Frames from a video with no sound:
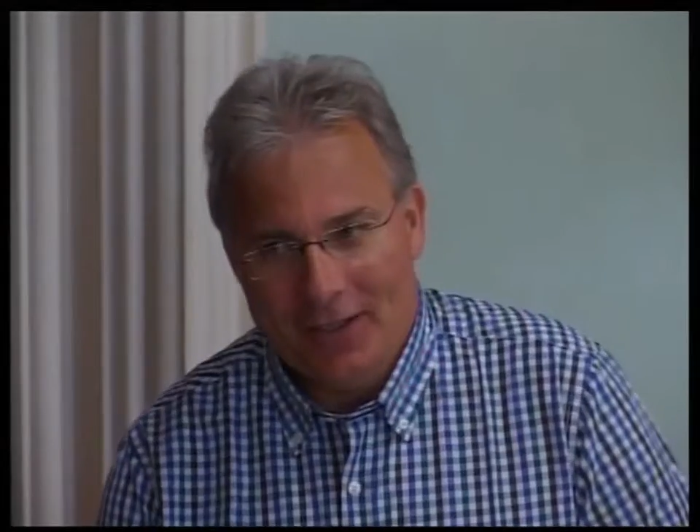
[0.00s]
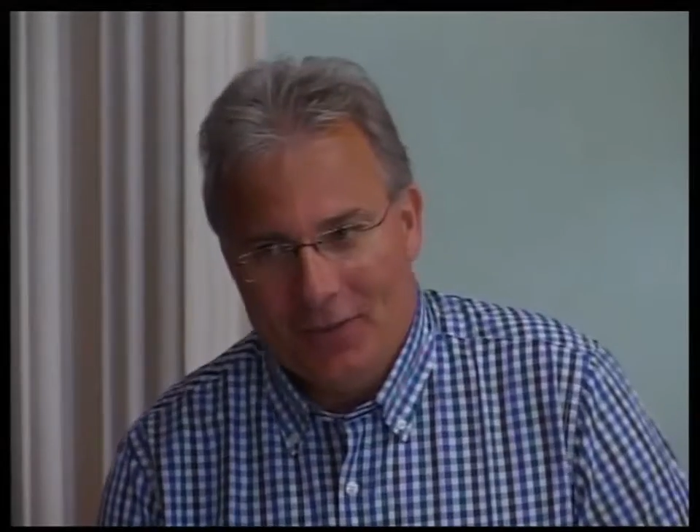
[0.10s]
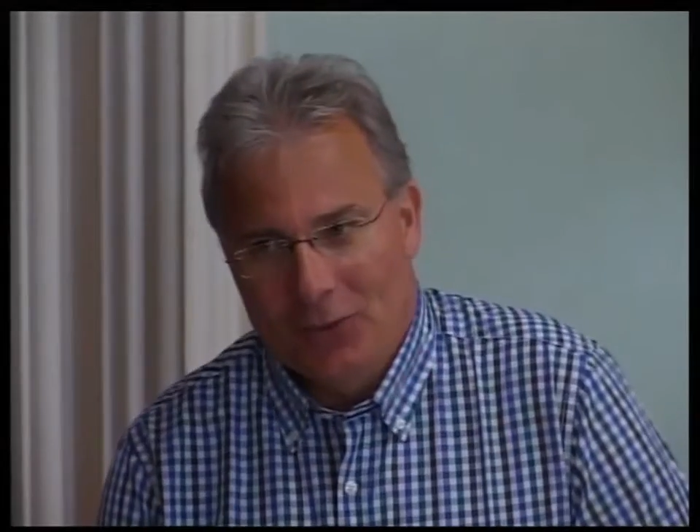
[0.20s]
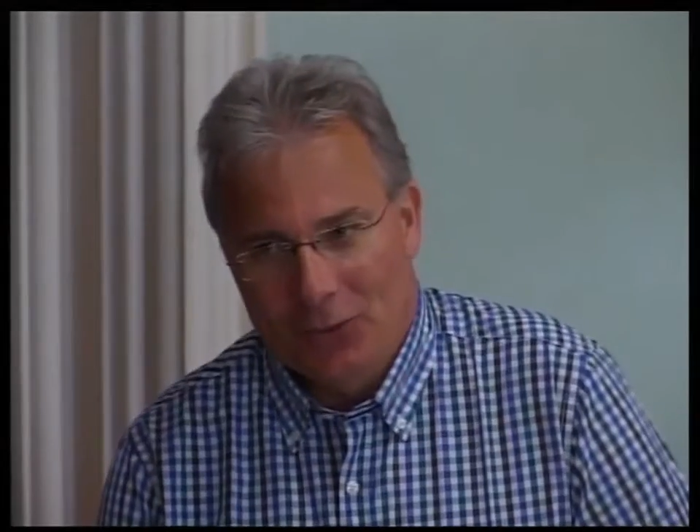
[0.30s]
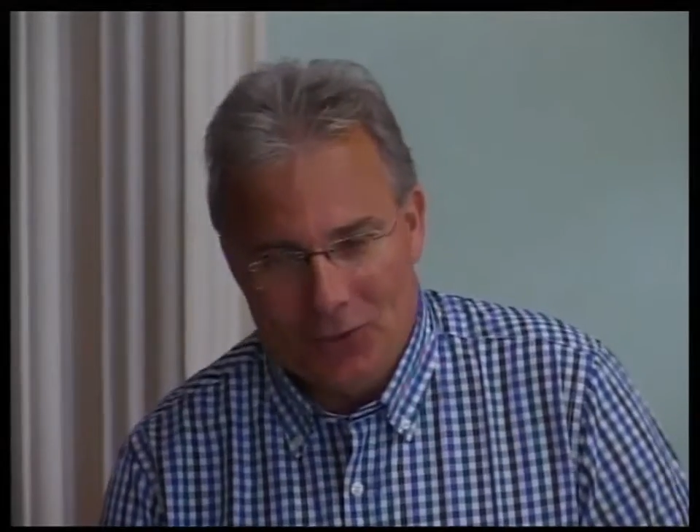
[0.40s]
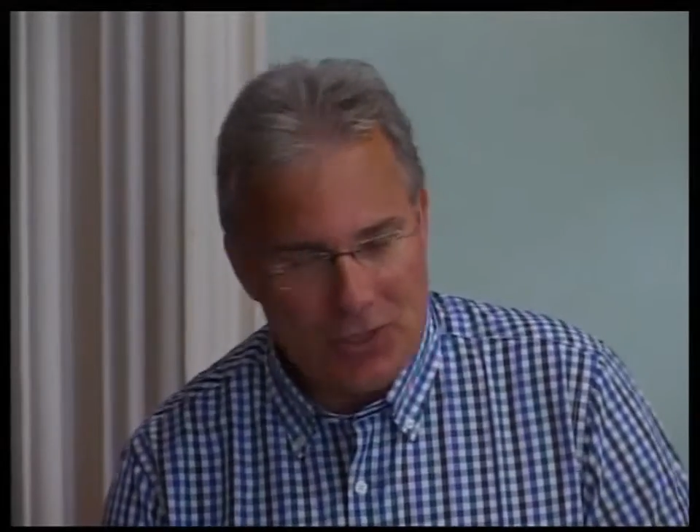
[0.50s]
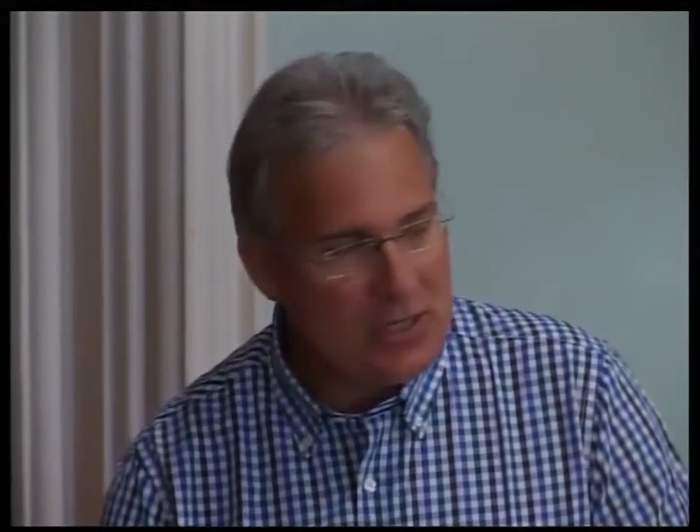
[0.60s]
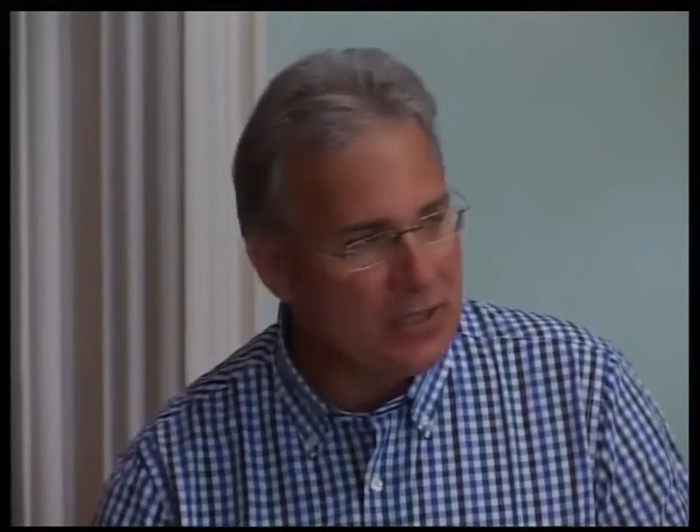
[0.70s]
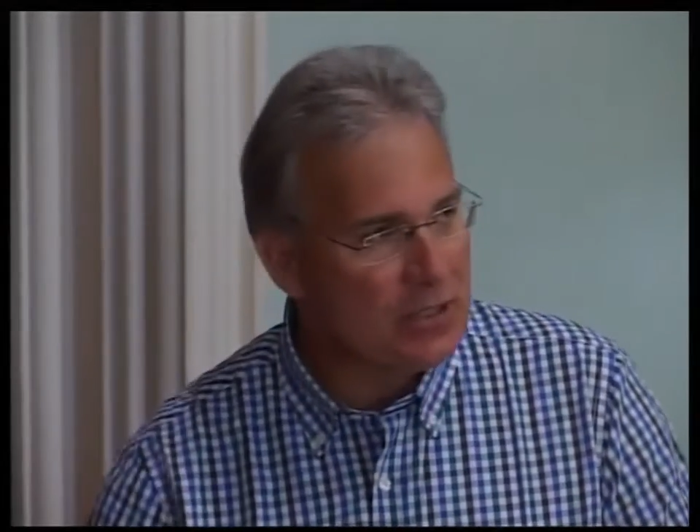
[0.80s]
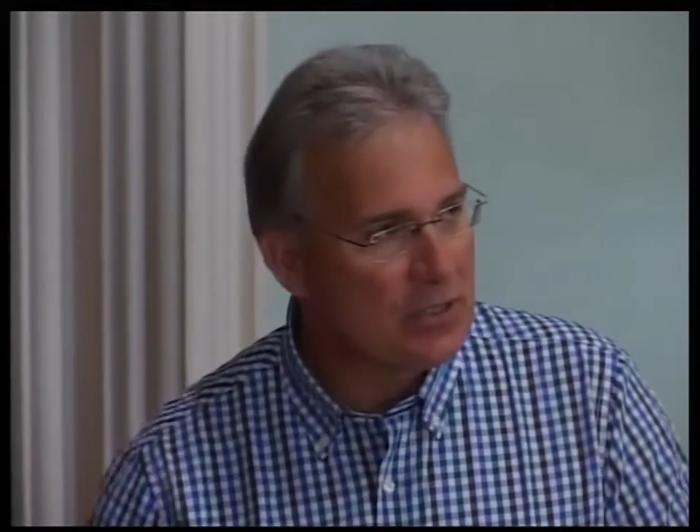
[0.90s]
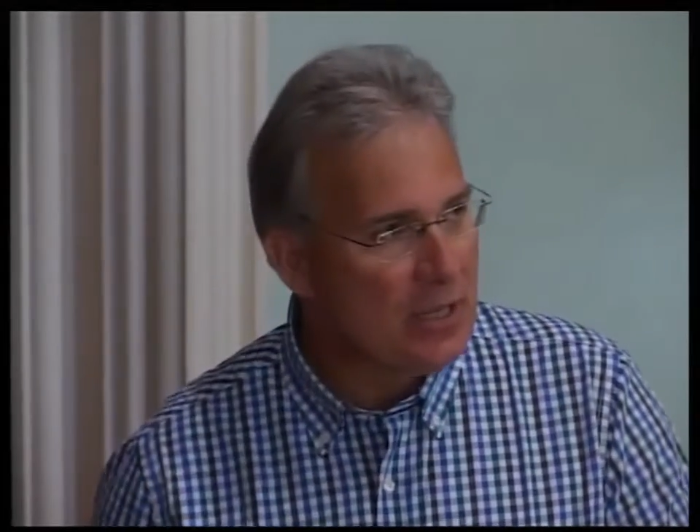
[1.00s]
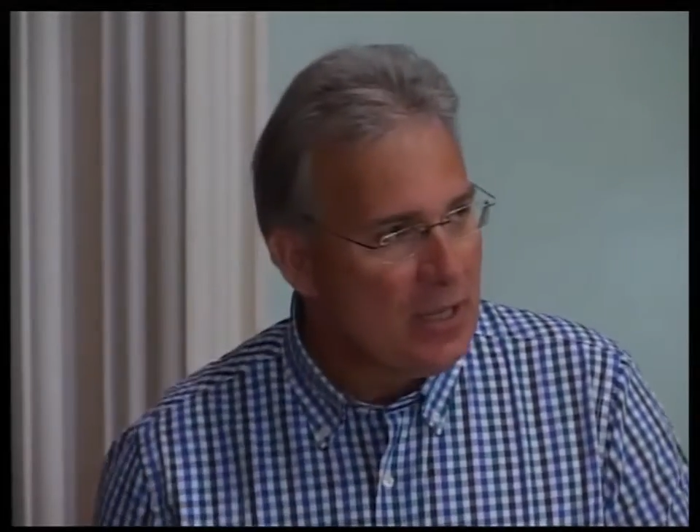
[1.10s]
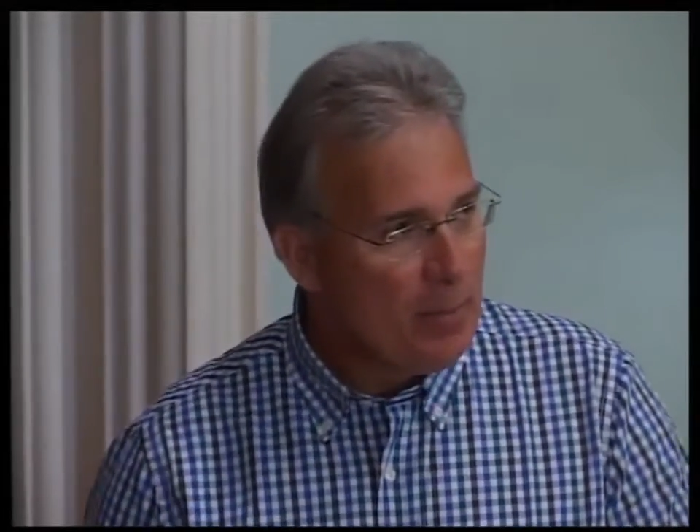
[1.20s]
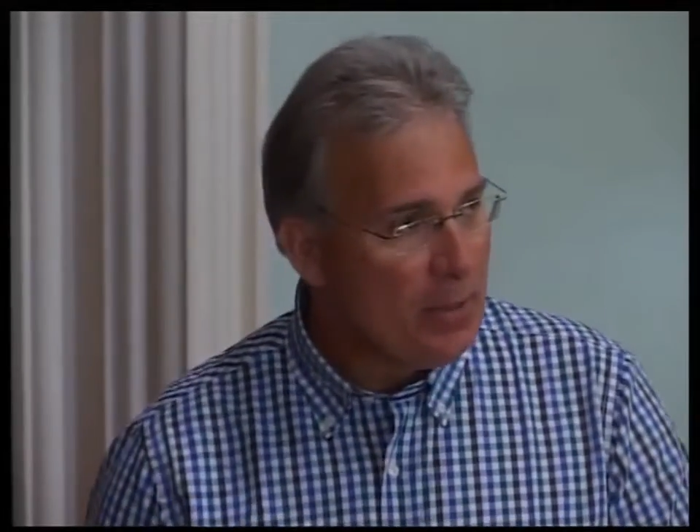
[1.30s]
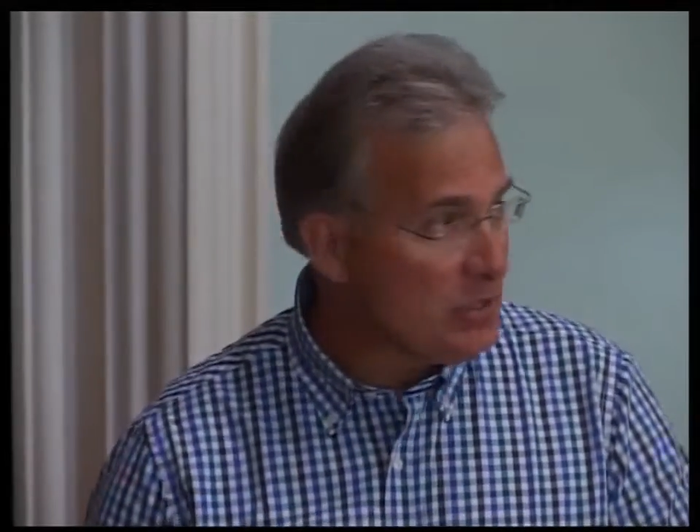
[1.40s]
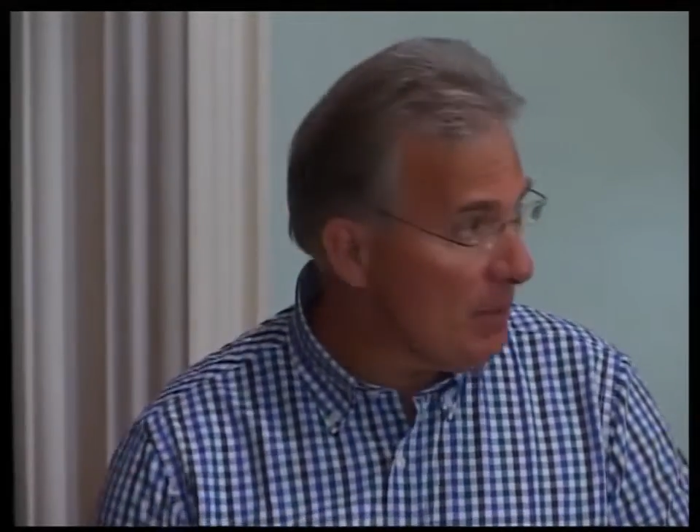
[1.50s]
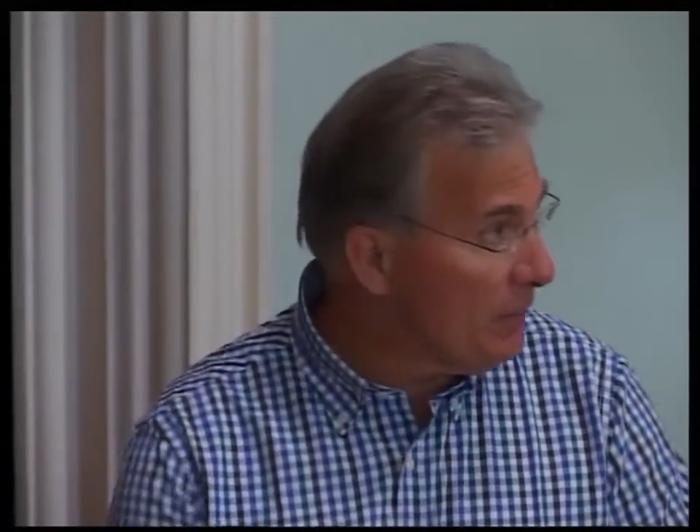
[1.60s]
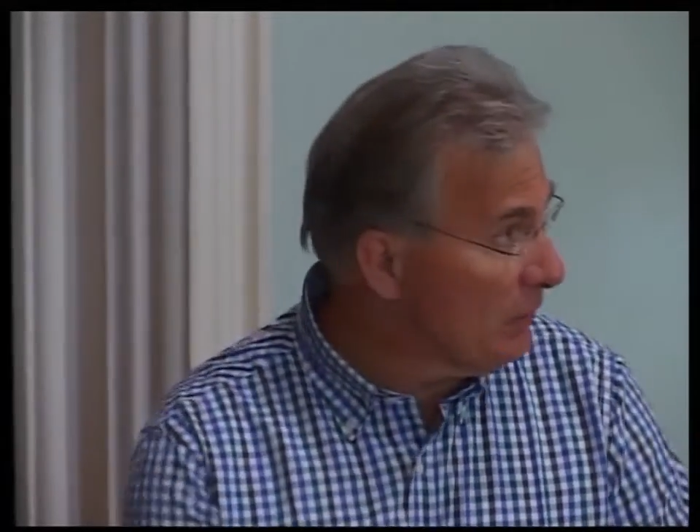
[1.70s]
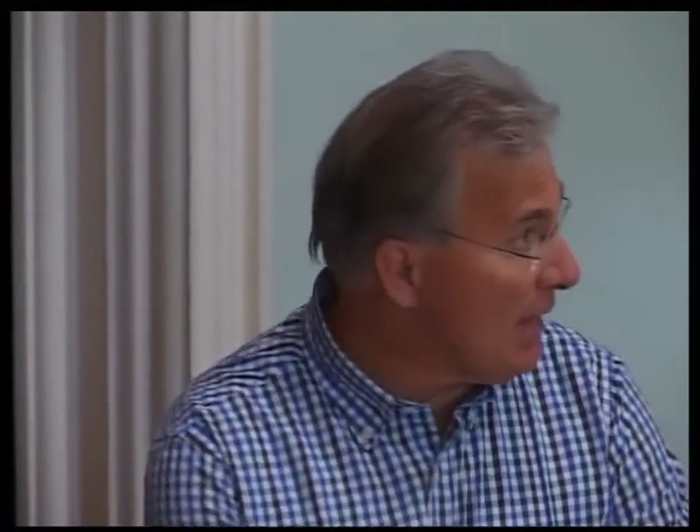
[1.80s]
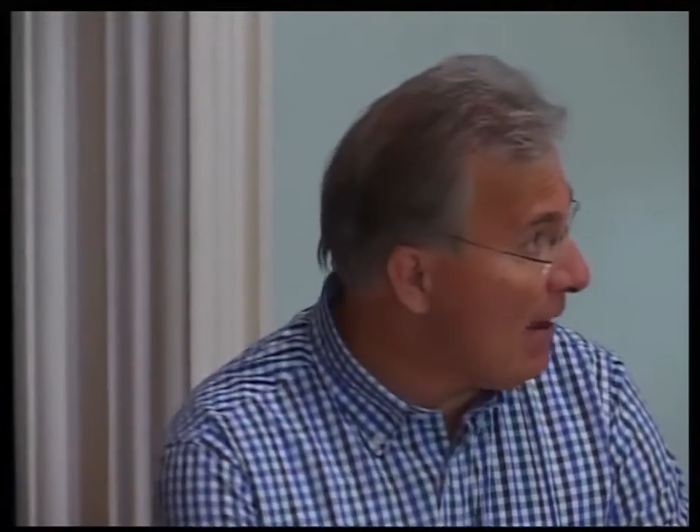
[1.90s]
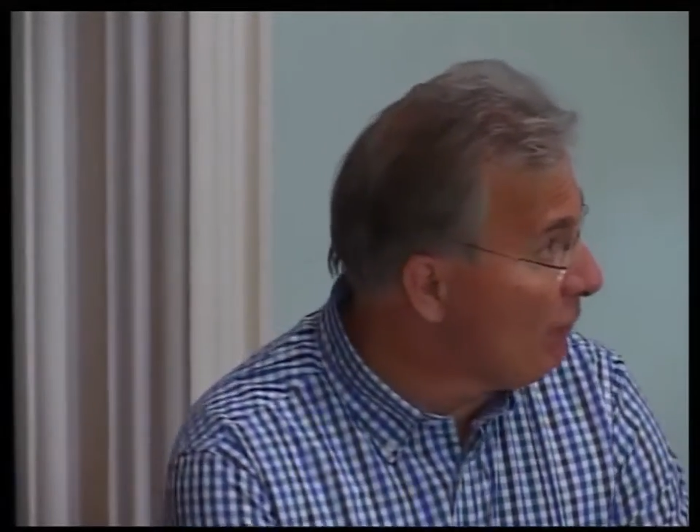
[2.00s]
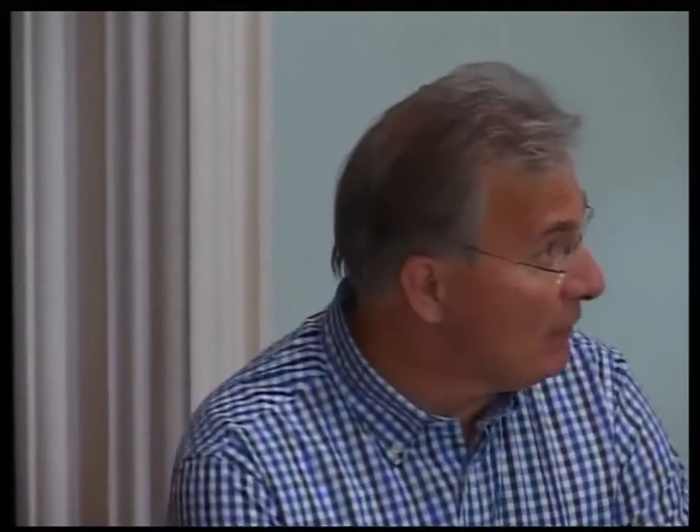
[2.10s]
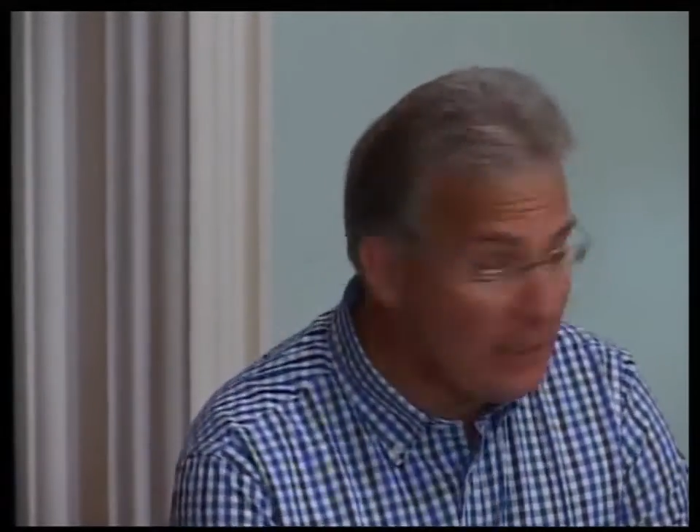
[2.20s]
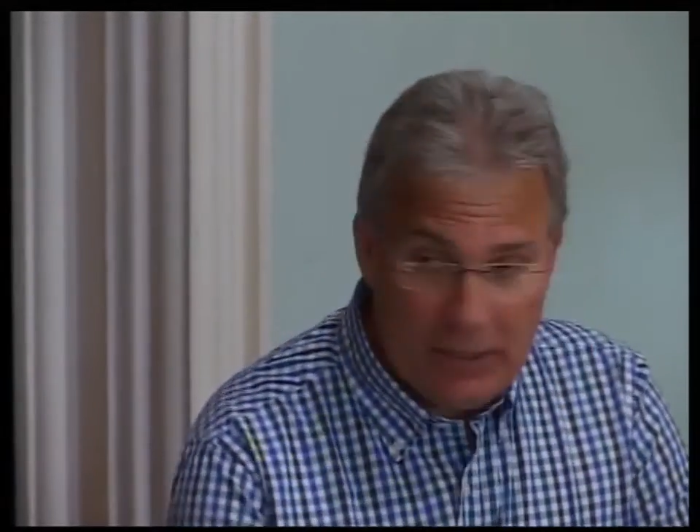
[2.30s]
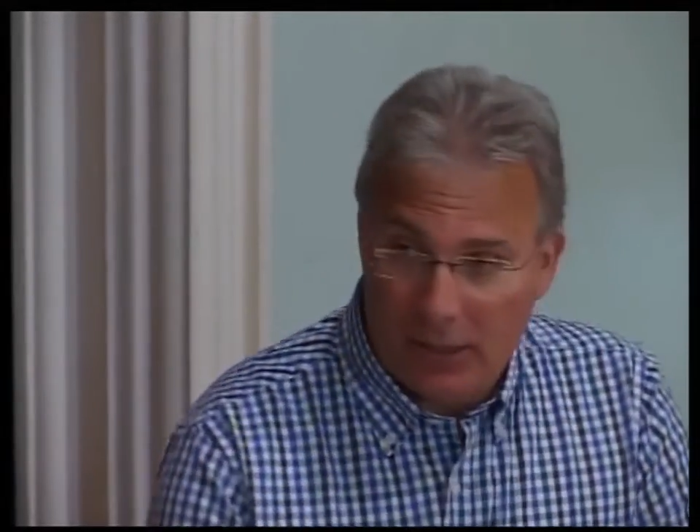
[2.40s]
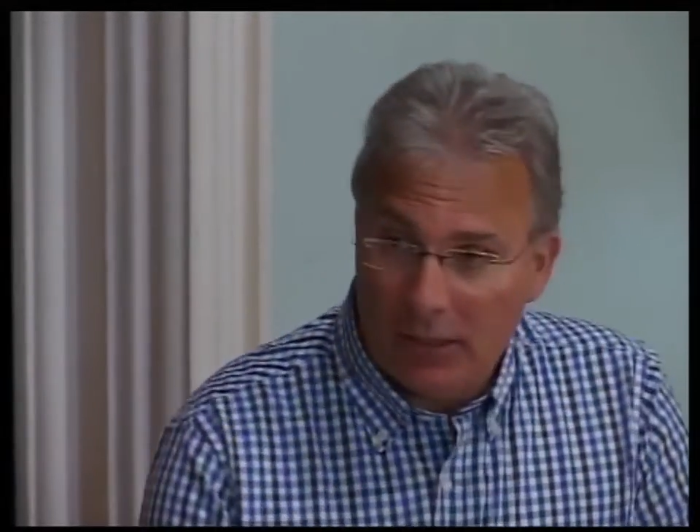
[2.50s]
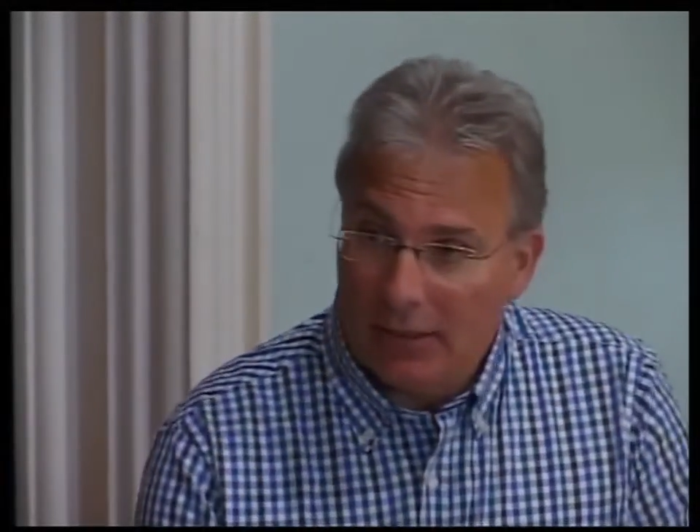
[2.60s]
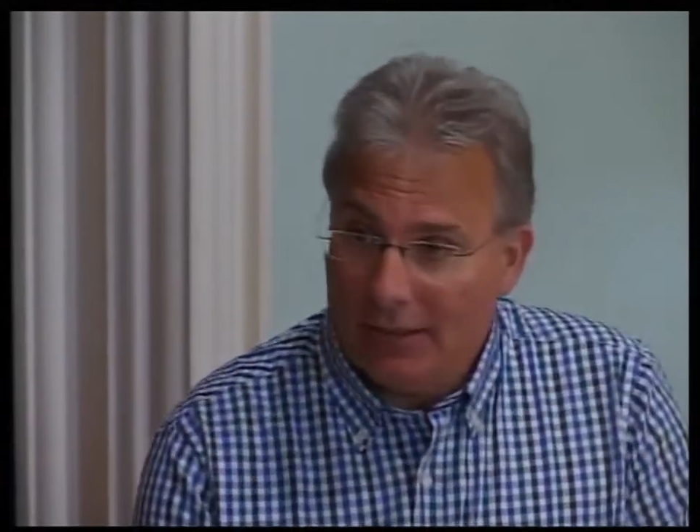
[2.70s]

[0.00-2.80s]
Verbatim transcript: in, the Lord Jesus. But it's something that every leader,